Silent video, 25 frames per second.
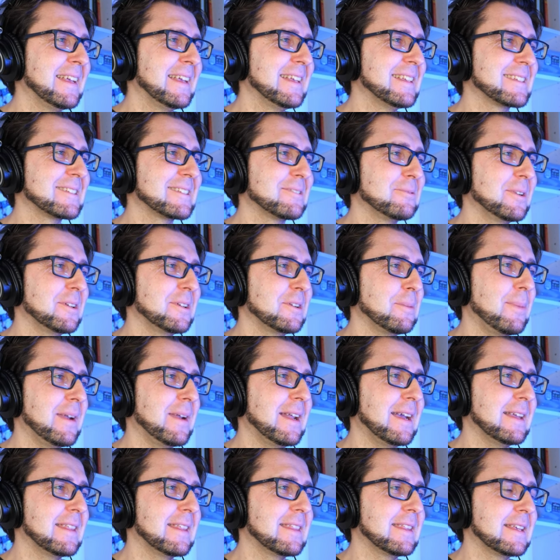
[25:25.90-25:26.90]
so we're going to
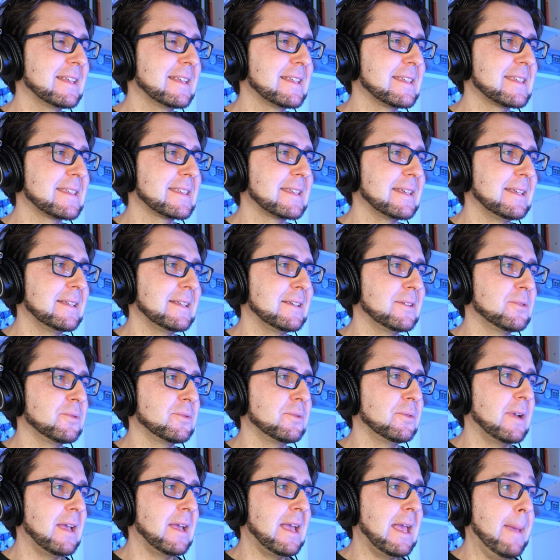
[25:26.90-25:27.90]
plug this
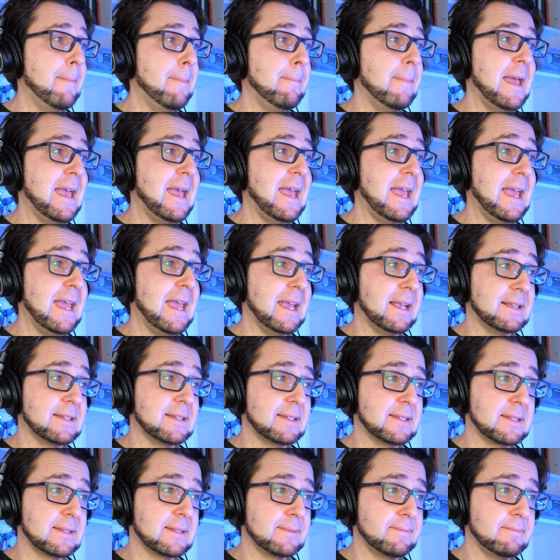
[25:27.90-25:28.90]
into
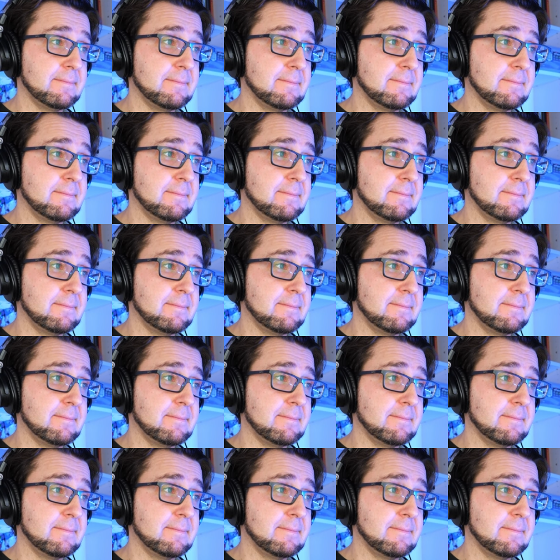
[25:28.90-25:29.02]
mx.